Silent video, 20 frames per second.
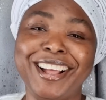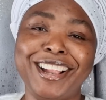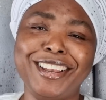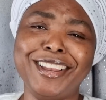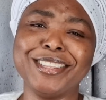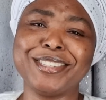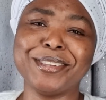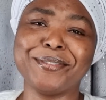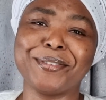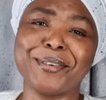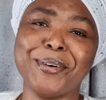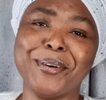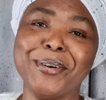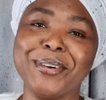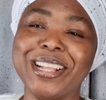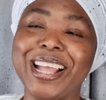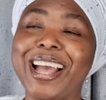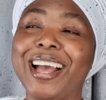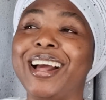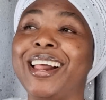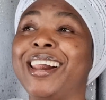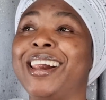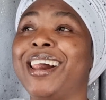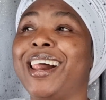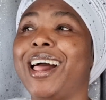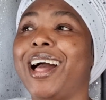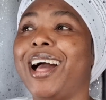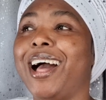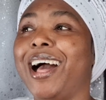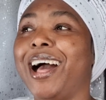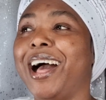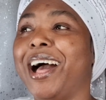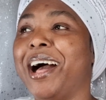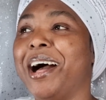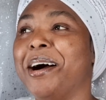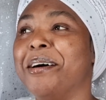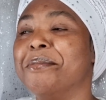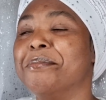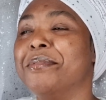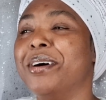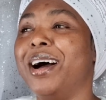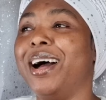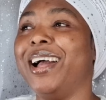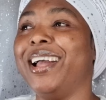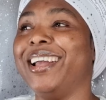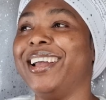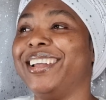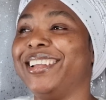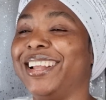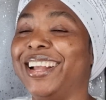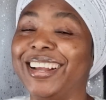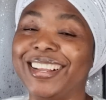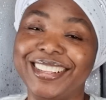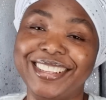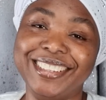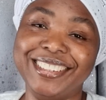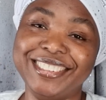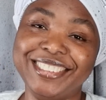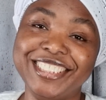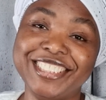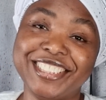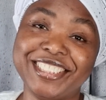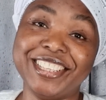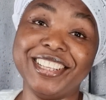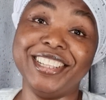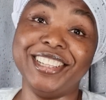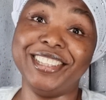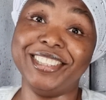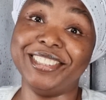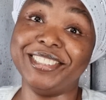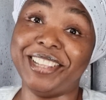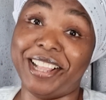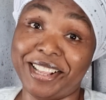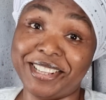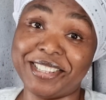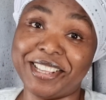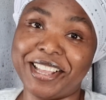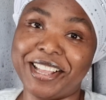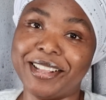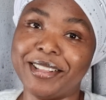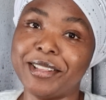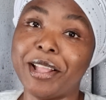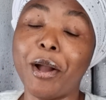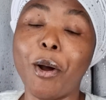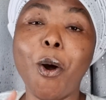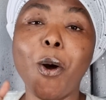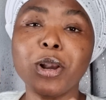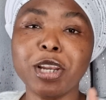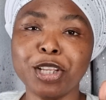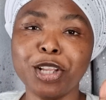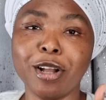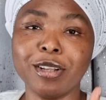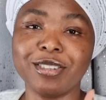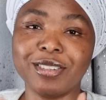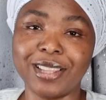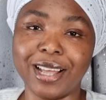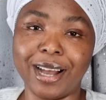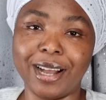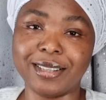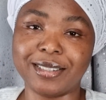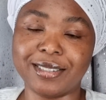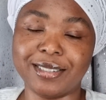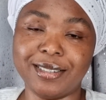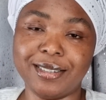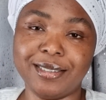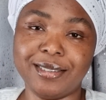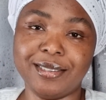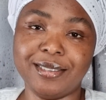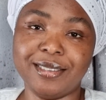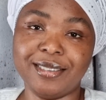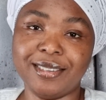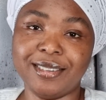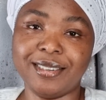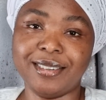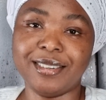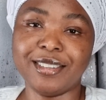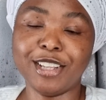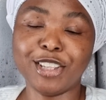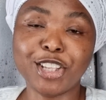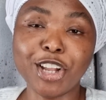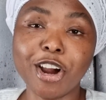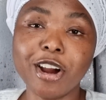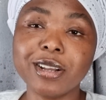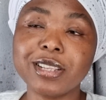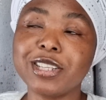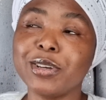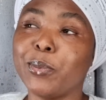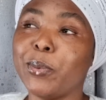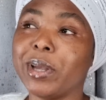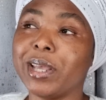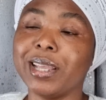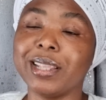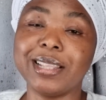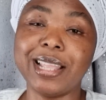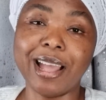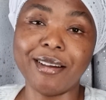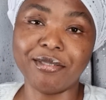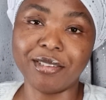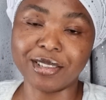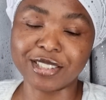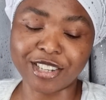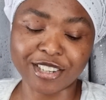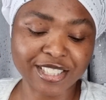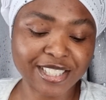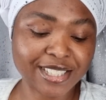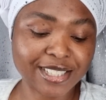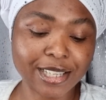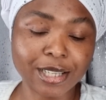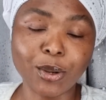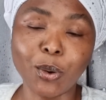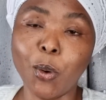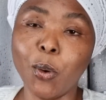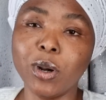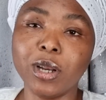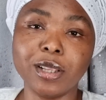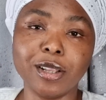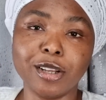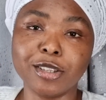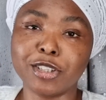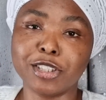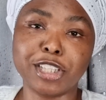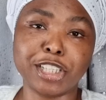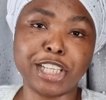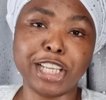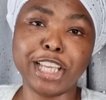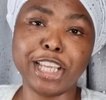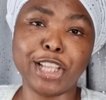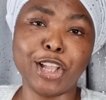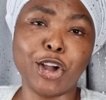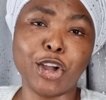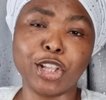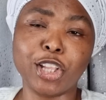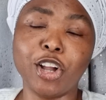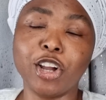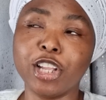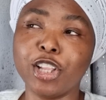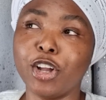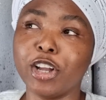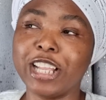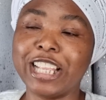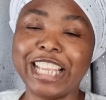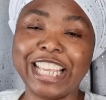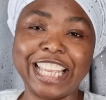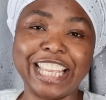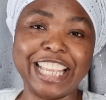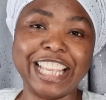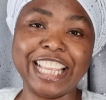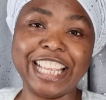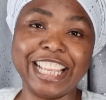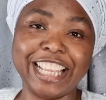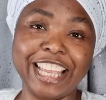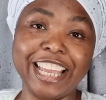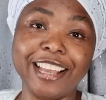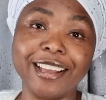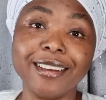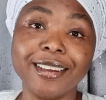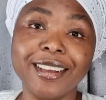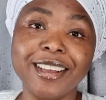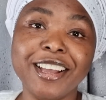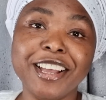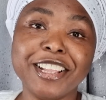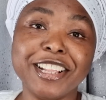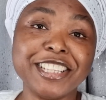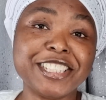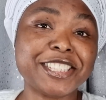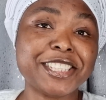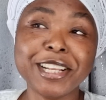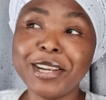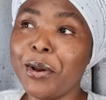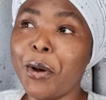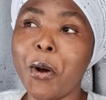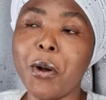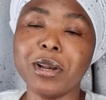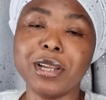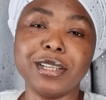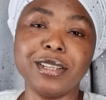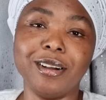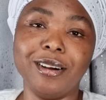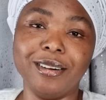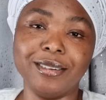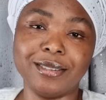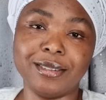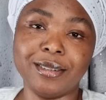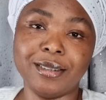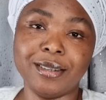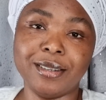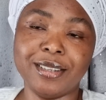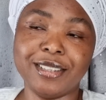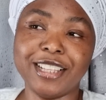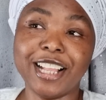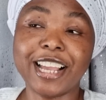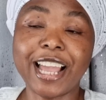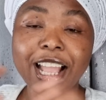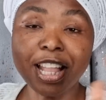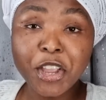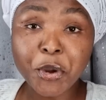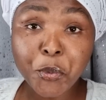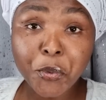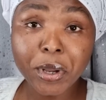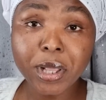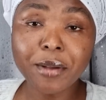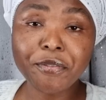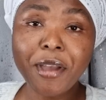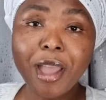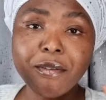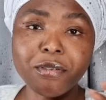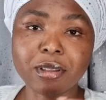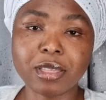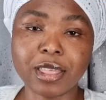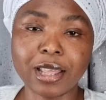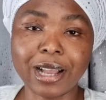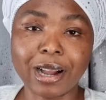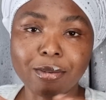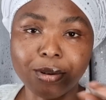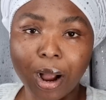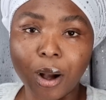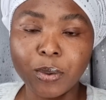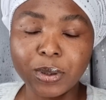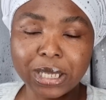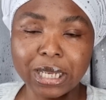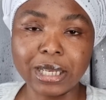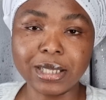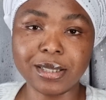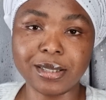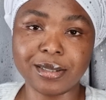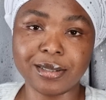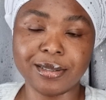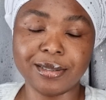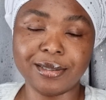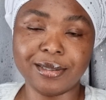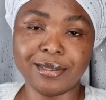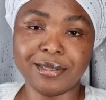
Lots of code, yeah. You still, that's it. They're holding on to that. The dirty wicked devils are still holding on to the diggy dong dong dong ding ding ding. They're still holding on. They're getting rid of everything around it.